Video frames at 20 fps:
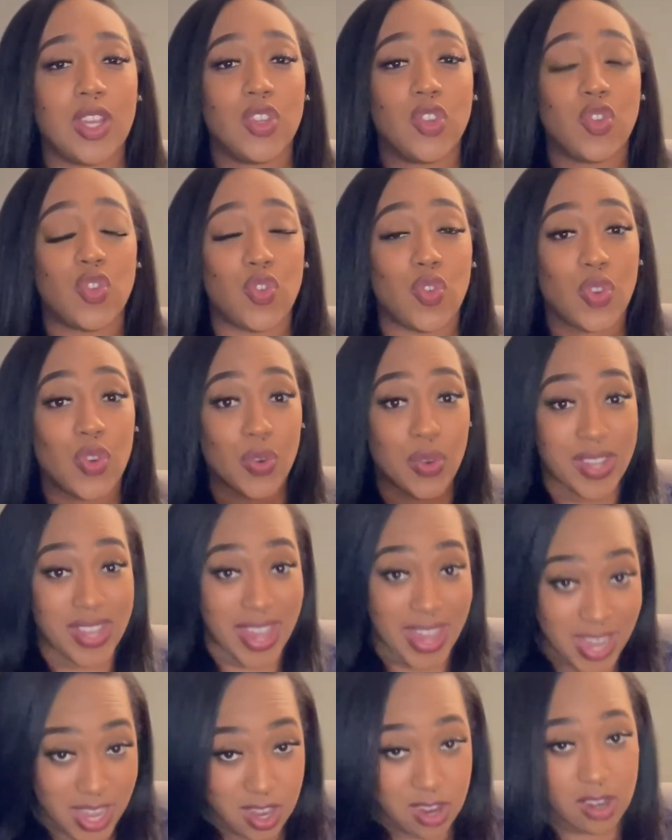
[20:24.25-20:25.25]
to
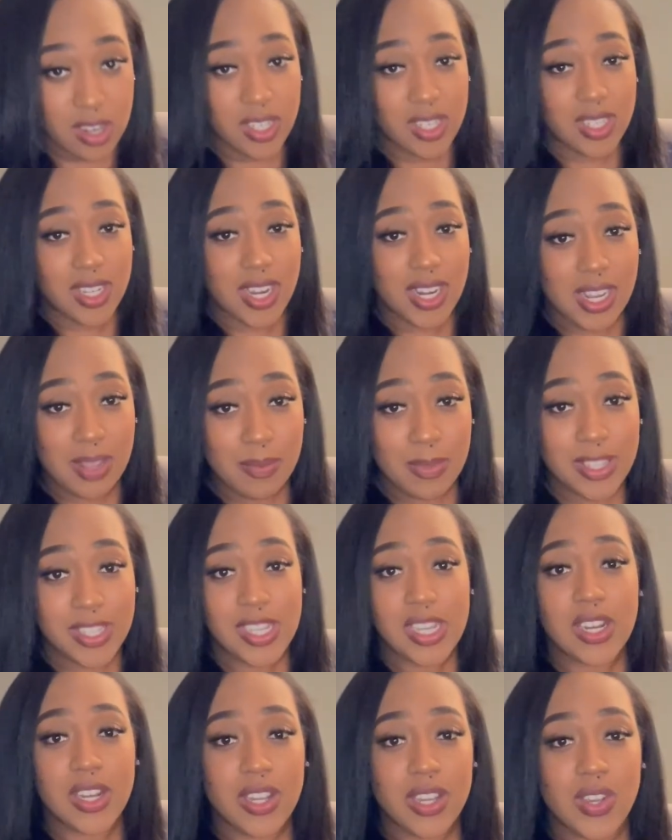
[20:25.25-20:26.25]
create your study
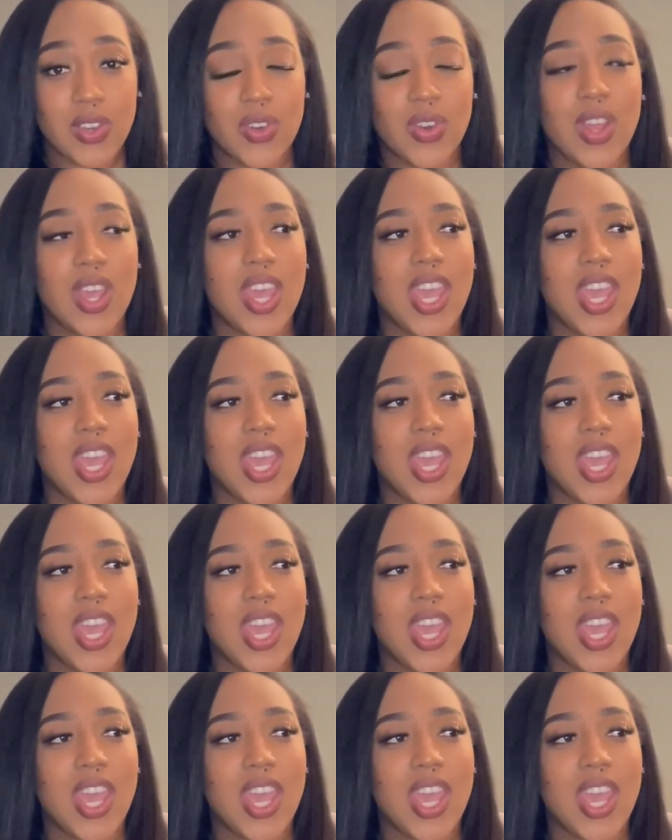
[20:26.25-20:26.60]
material,